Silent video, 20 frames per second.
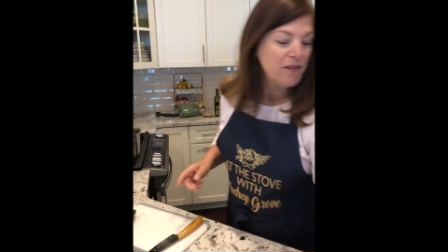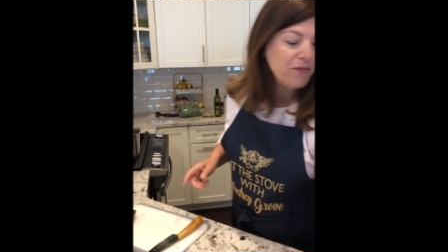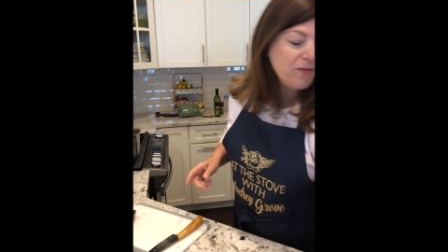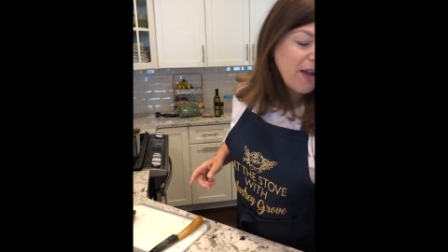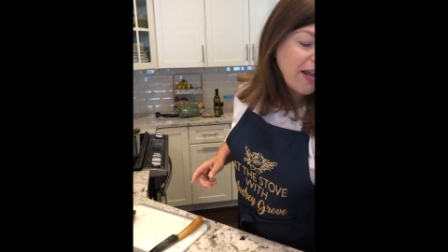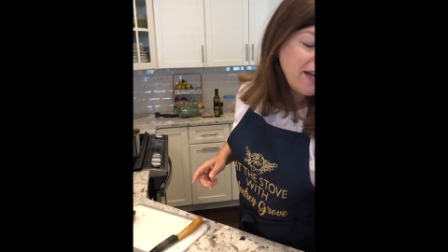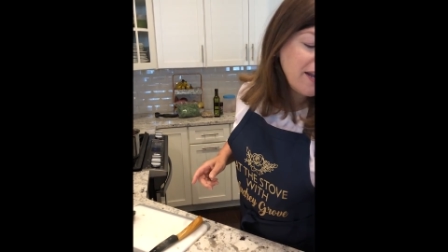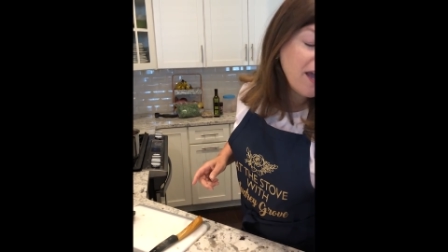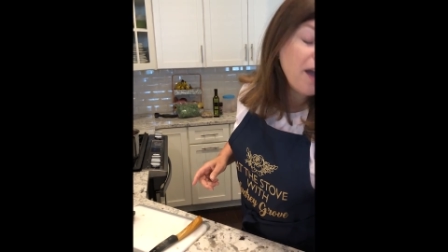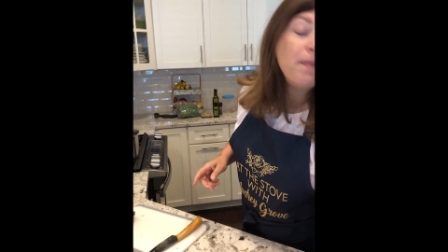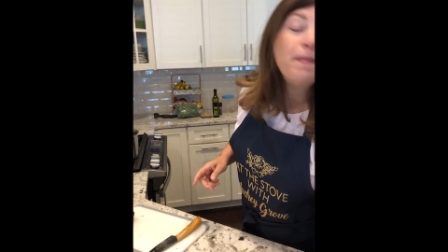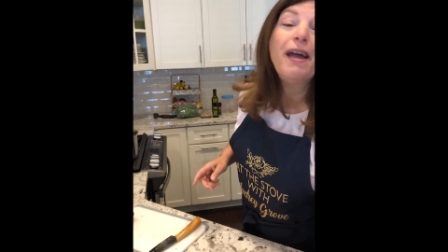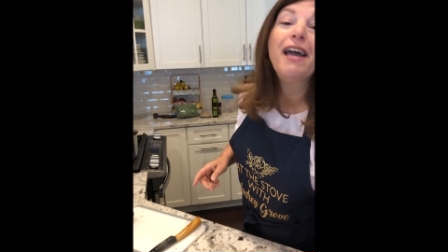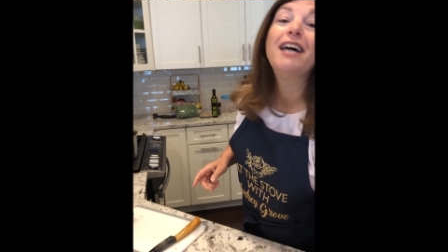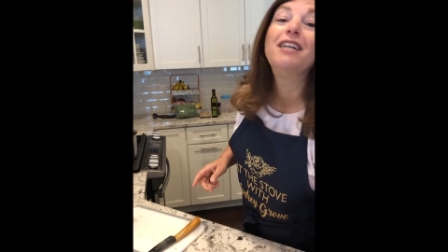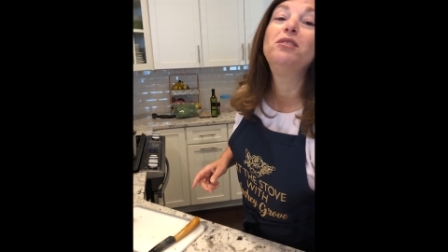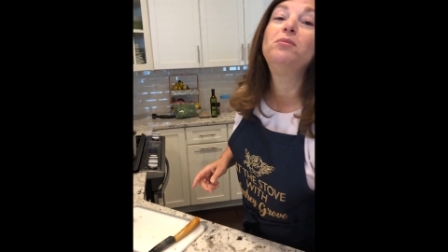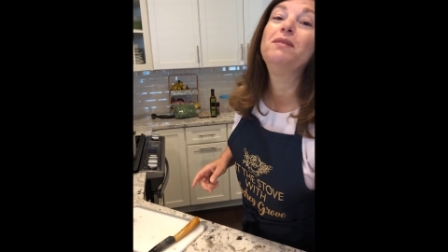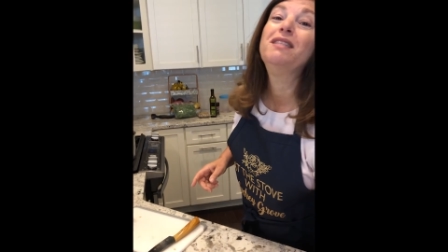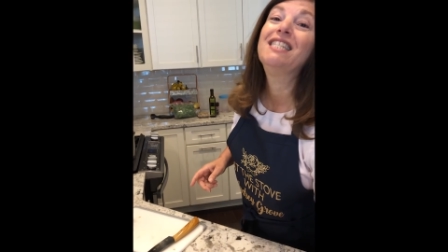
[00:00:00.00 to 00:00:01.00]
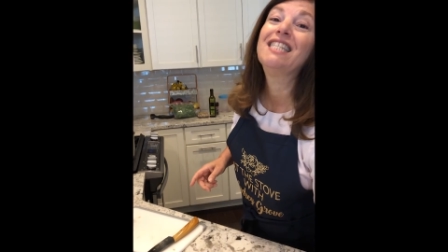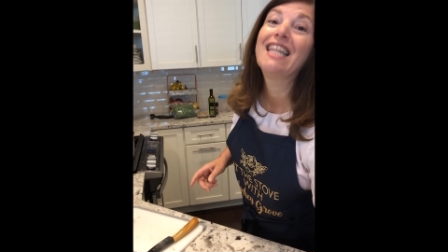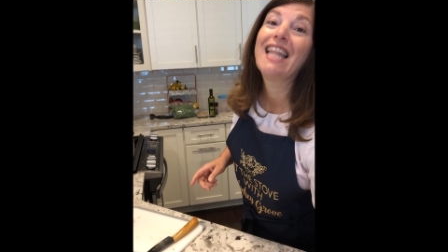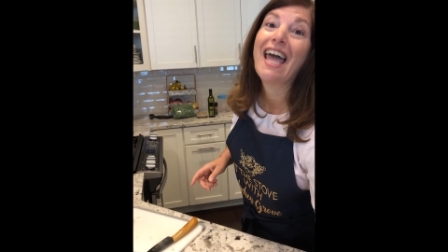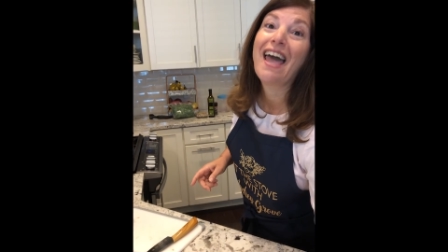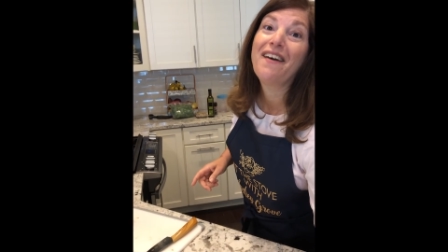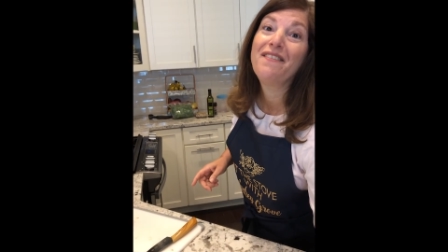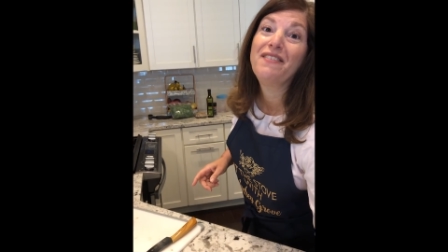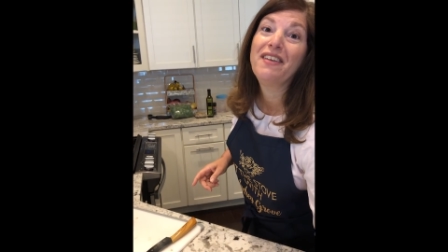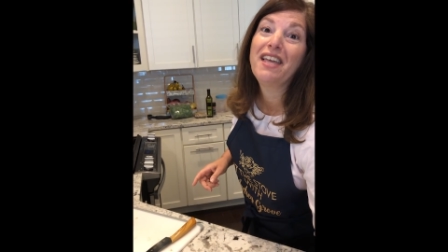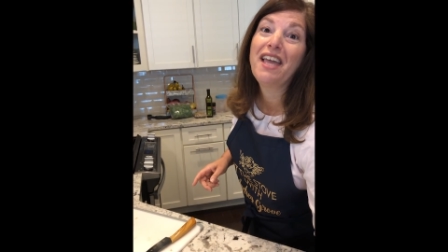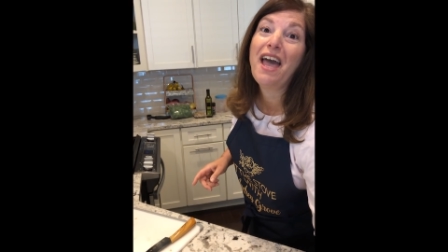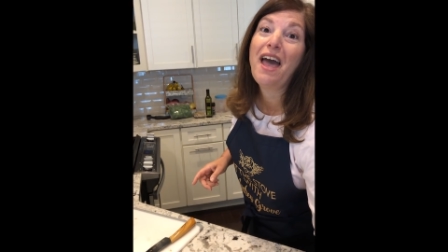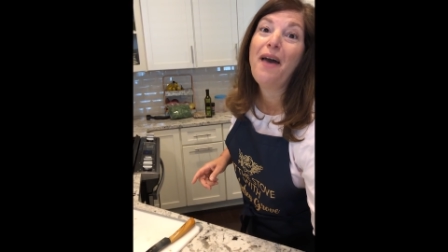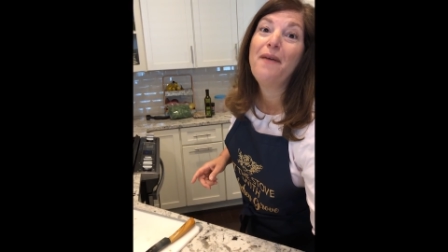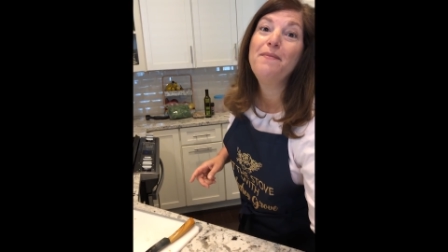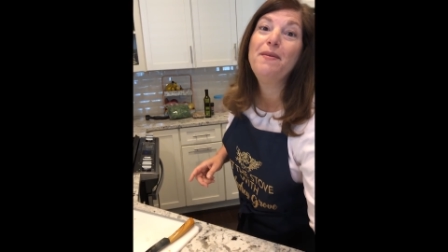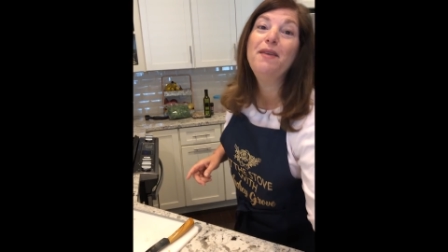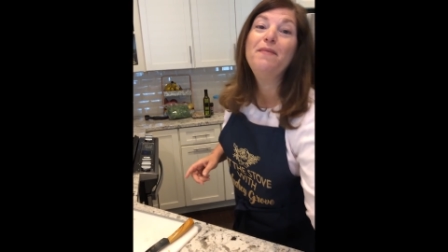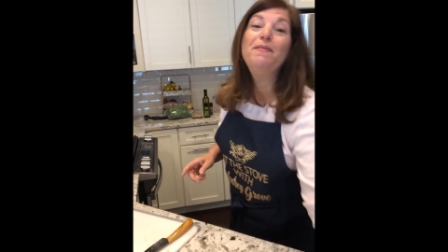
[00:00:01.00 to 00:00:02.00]
Right now, my husband's laughing
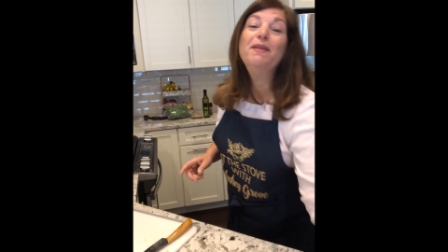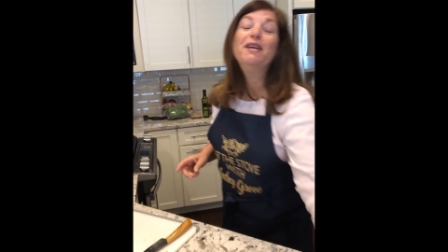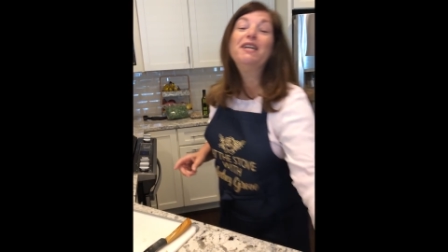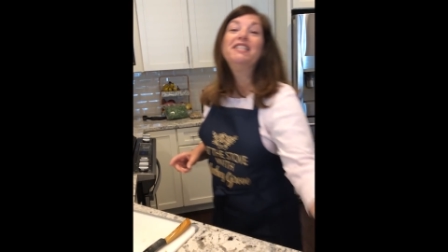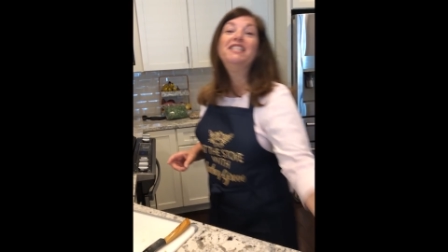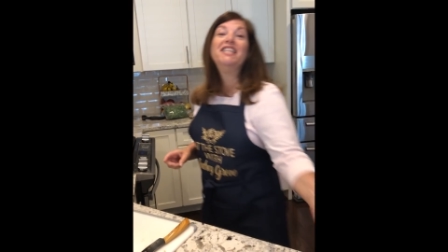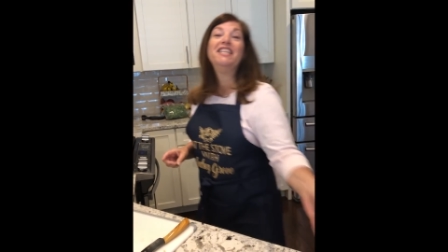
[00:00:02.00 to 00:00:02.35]
at me because